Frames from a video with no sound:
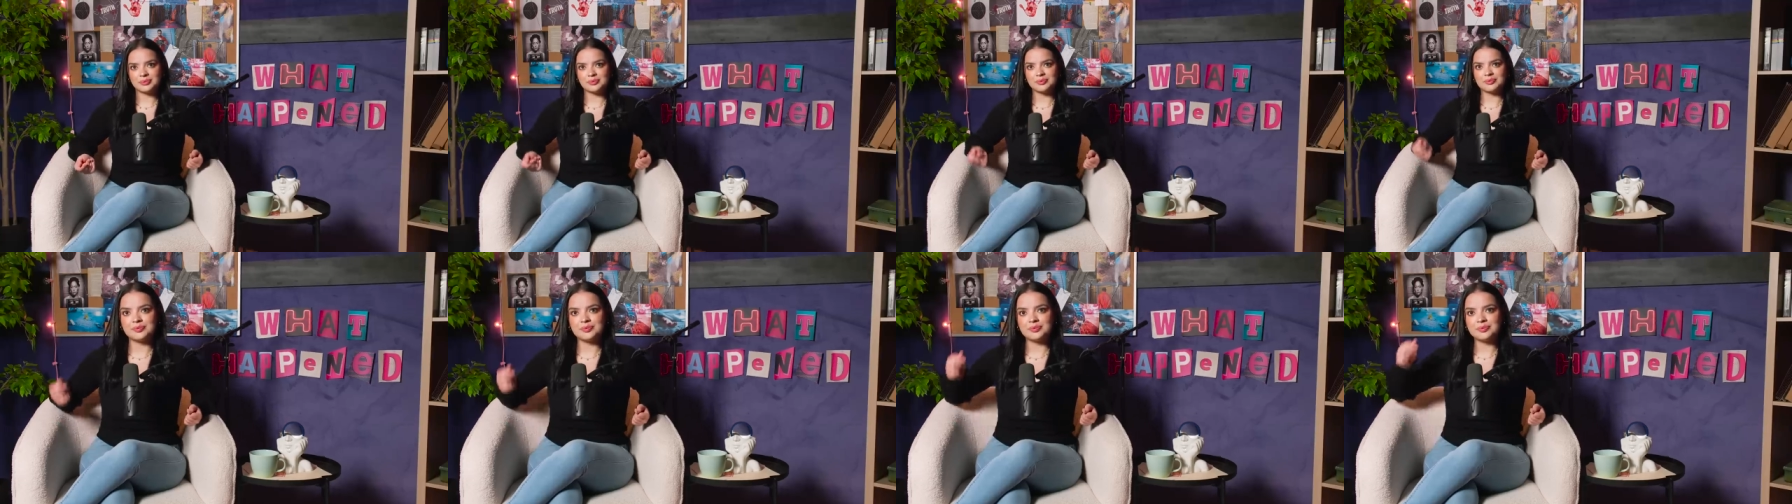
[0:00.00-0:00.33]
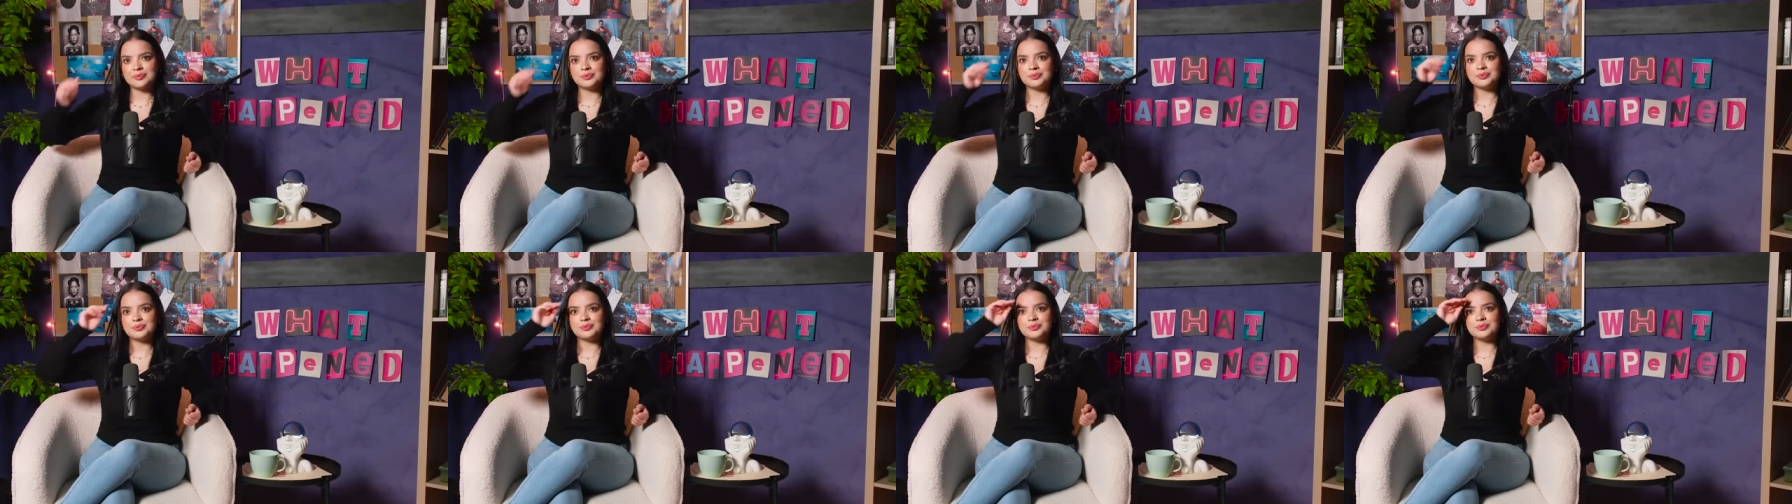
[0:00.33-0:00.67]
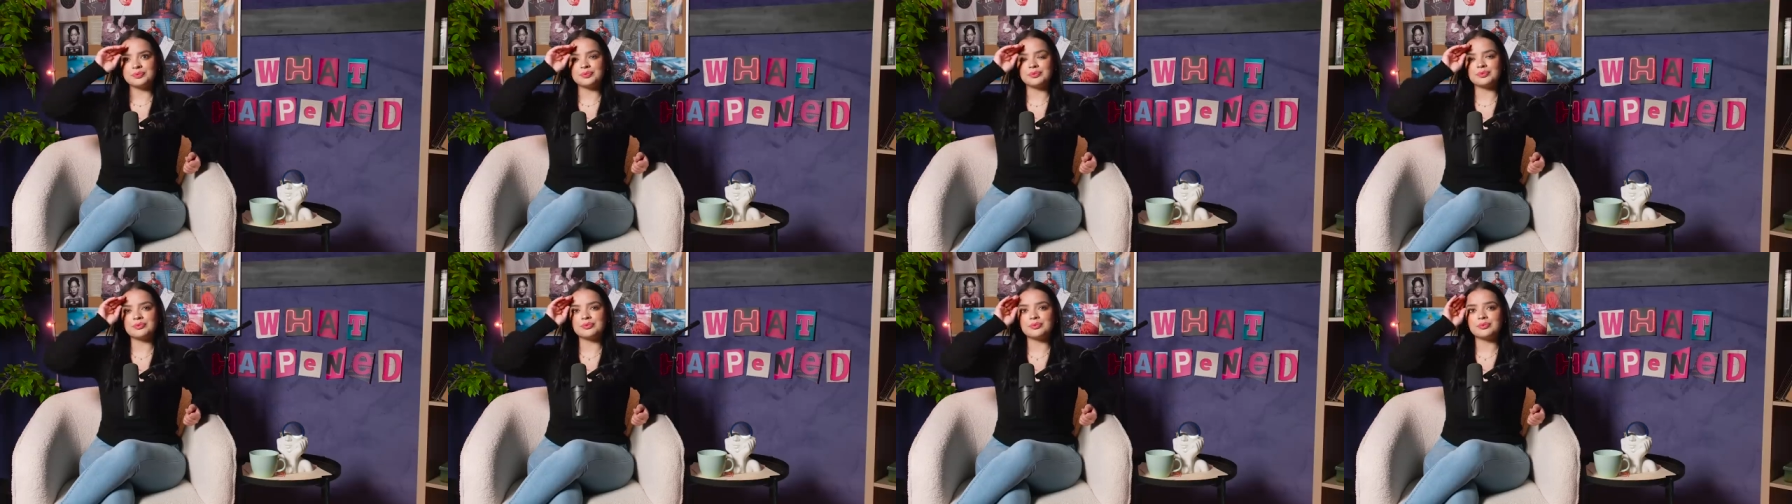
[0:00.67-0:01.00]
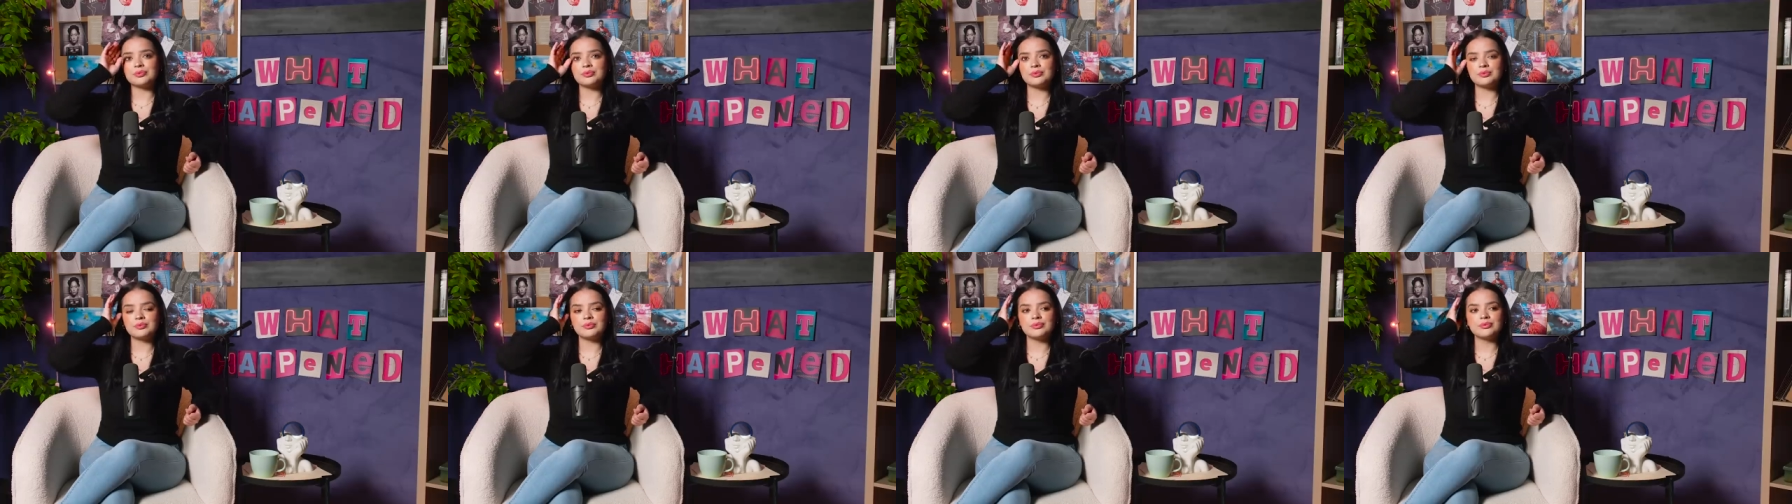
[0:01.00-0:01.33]
What about the
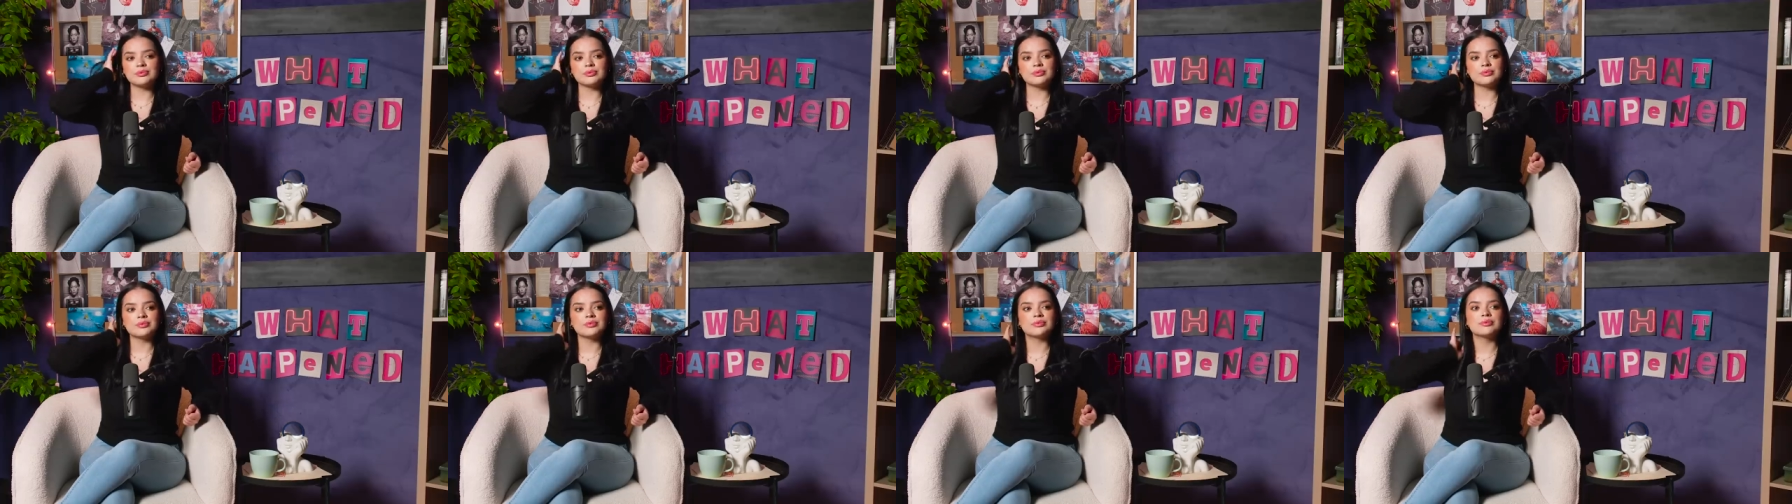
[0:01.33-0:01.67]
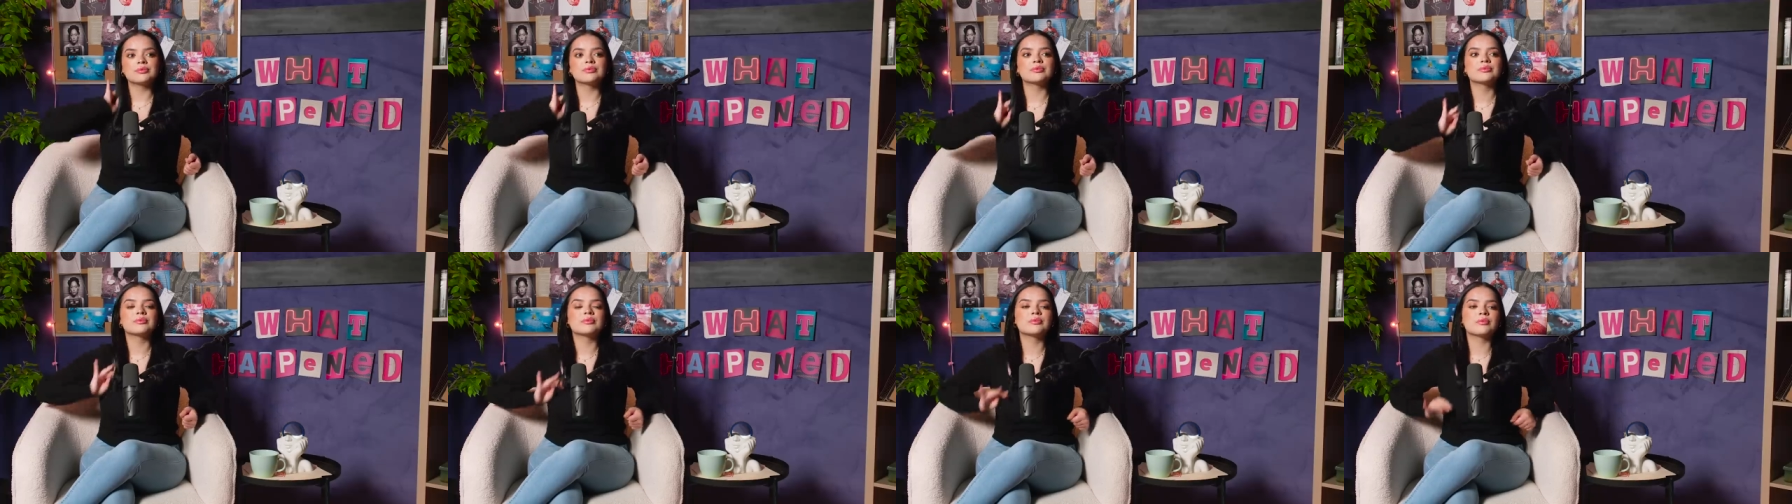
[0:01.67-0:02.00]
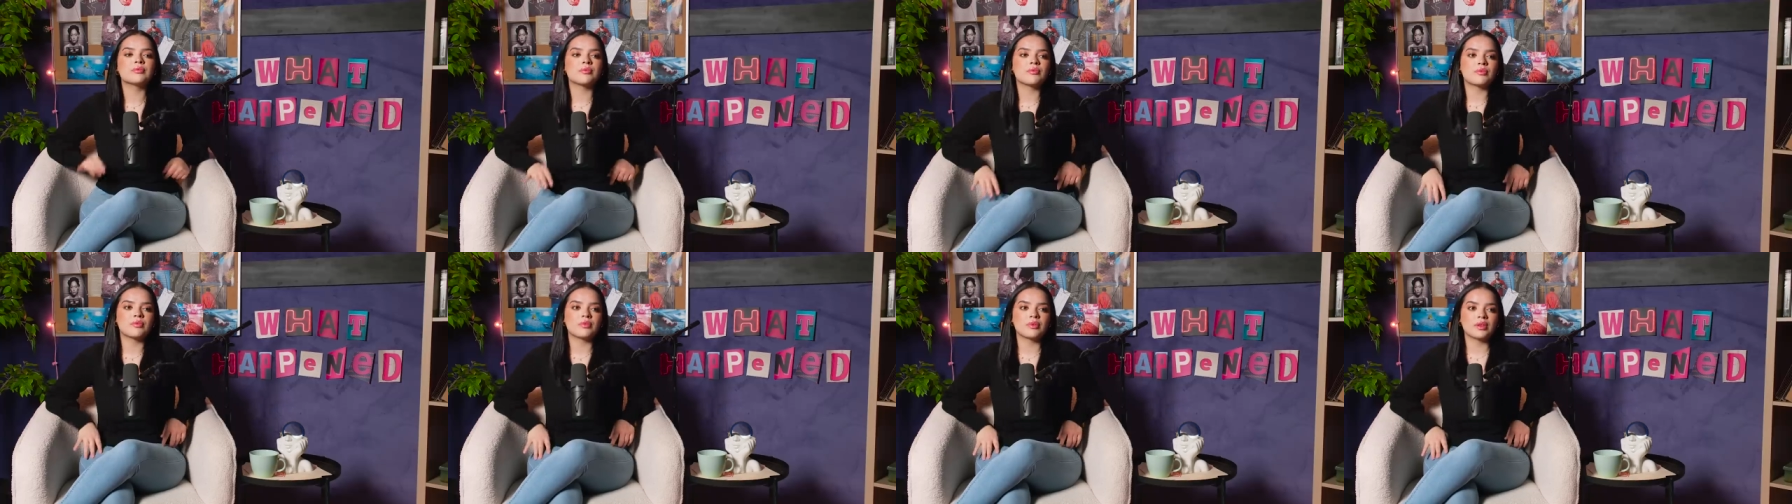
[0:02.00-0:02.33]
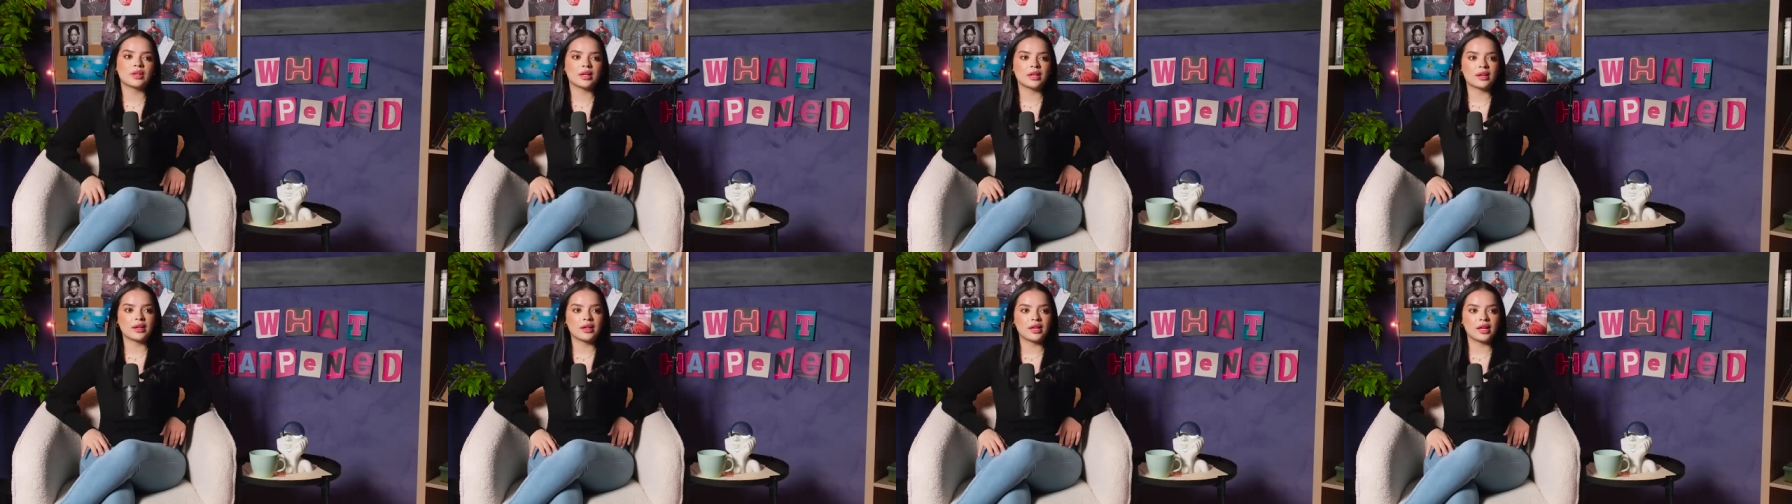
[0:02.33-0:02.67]
girls? Did they follow the
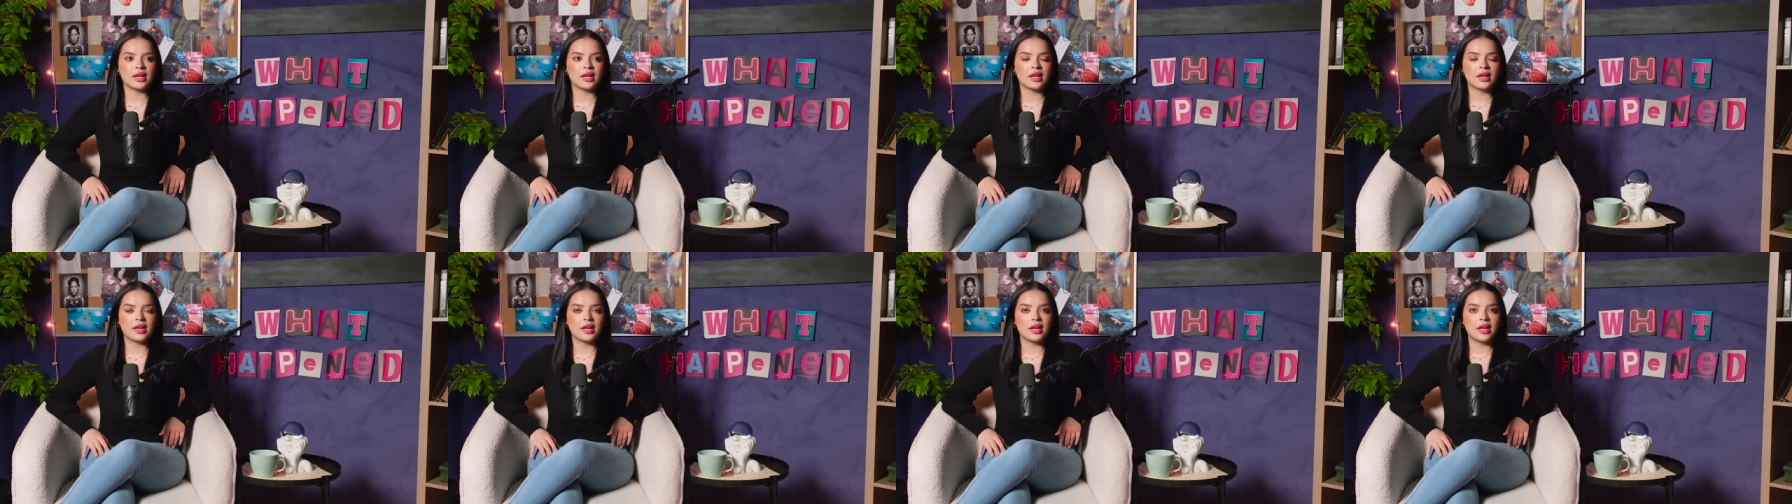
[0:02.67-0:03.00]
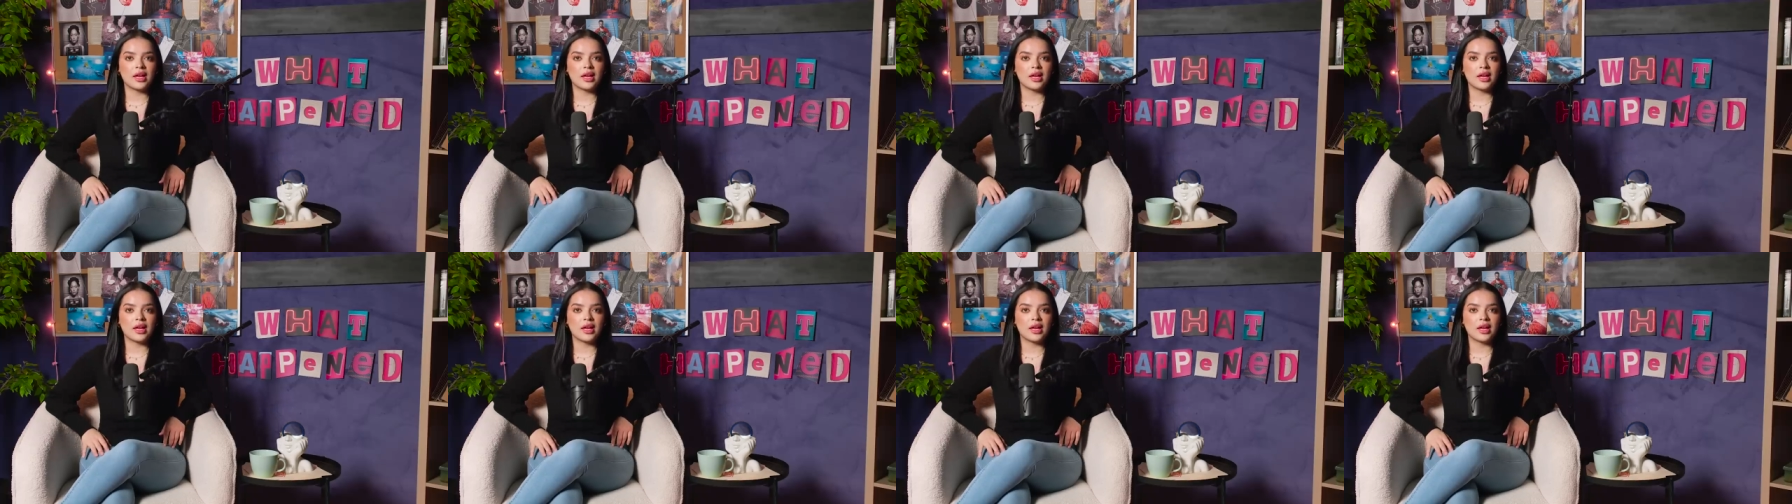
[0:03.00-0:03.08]
religion?